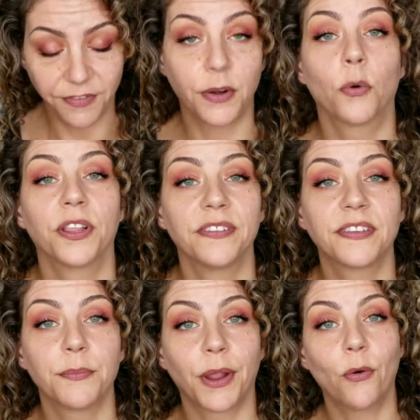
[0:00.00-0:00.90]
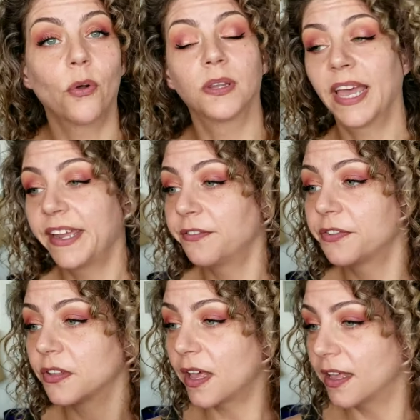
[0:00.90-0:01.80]
I've had oily skin my whole
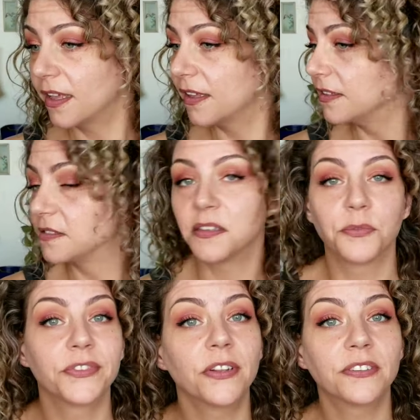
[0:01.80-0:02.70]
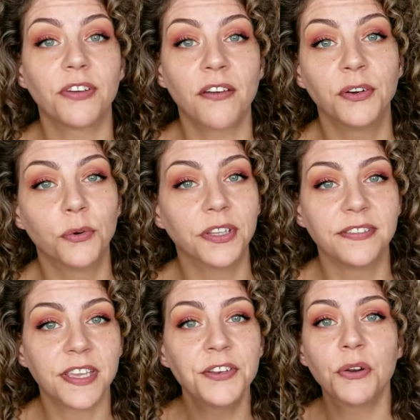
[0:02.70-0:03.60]
life. As a result of having oily
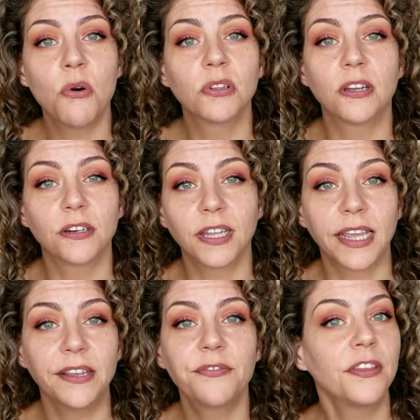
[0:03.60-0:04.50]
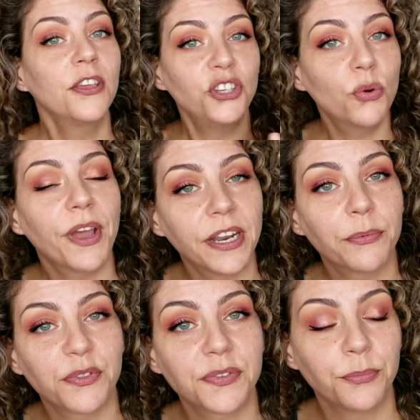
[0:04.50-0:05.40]
skin your whole darn life, you wind up
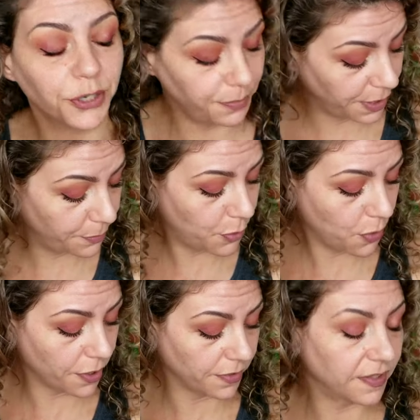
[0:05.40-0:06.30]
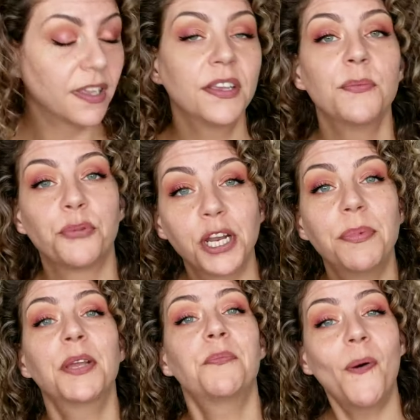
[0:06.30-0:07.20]
with some pretty big pores. Pretty
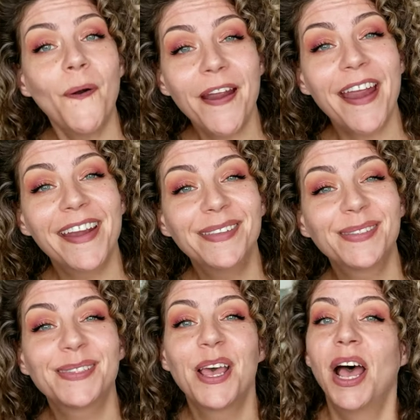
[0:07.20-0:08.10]
big pores